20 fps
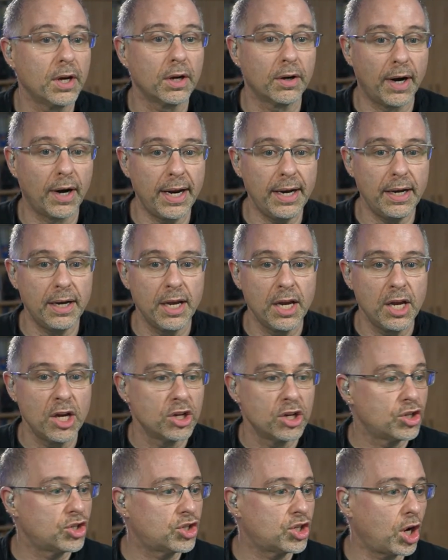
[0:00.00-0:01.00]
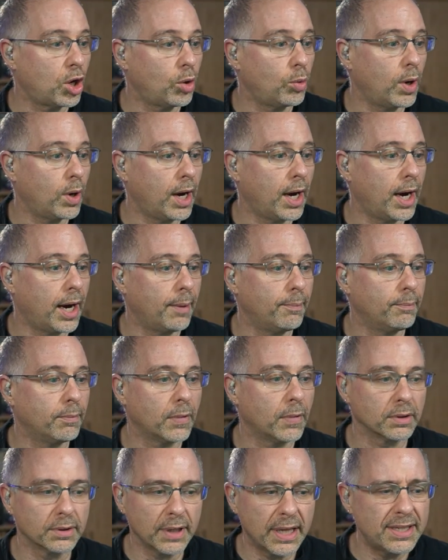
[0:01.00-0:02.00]
Right? So
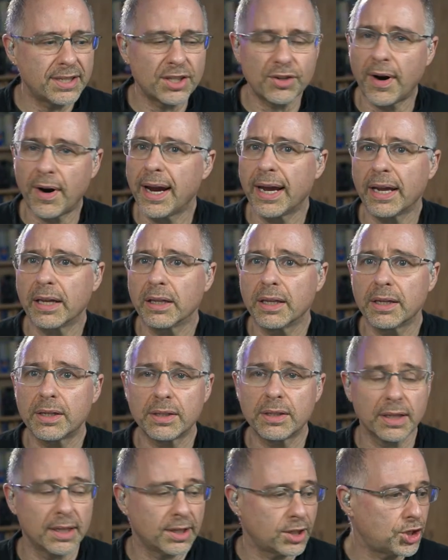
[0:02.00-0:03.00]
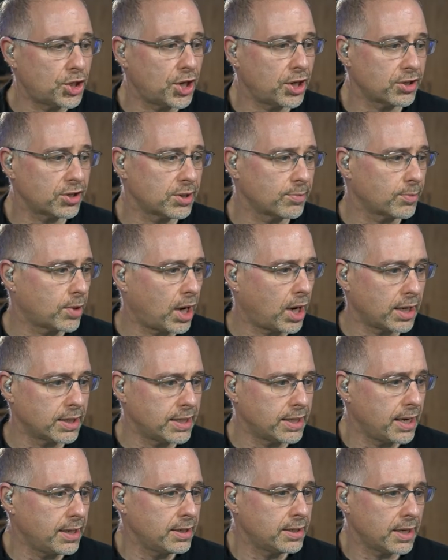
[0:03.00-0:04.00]
let's try it. Let's share some
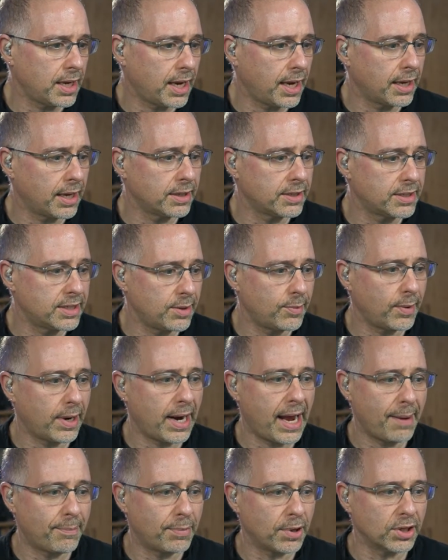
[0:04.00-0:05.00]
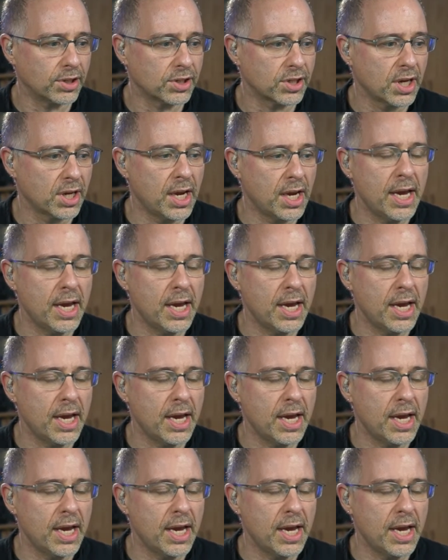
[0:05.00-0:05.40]
content and see what happens.